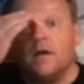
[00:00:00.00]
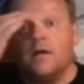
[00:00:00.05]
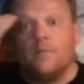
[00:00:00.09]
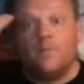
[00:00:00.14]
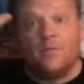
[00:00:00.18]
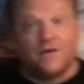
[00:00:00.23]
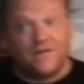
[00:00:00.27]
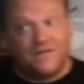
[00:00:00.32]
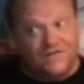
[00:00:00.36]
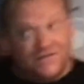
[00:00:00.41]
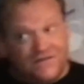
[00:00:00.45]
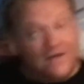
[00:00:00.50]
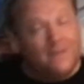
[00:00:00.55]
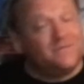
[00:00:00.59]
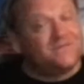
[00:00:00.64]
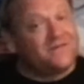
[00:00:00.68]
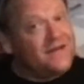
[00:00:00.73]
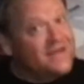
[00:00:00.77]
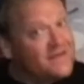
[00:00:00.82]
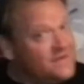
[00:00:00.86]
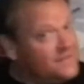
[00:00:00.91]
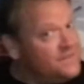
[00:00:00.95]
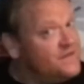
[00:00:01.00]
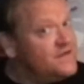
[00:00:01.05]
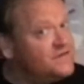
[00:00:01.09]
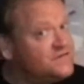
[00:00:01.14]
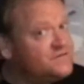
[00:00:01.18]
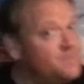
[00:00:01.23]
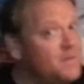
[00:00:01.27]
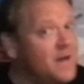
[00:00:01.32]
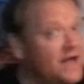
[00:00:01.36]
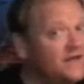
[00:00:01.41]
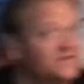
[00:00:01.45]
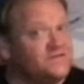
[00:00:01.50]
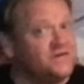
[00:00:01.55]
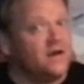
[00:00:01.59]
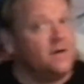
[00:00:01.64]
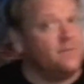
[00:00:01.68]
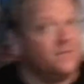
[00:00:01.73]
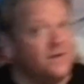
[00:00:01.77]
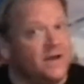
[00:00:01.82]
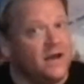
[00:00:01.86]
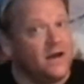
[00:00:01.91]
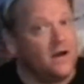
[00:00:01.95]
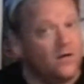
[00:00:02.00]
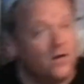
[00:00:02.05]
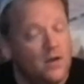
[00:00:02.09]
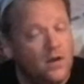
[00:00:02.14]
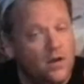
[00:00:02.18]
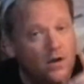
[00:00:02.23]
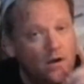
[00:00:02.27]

But it seems like in this matchup now,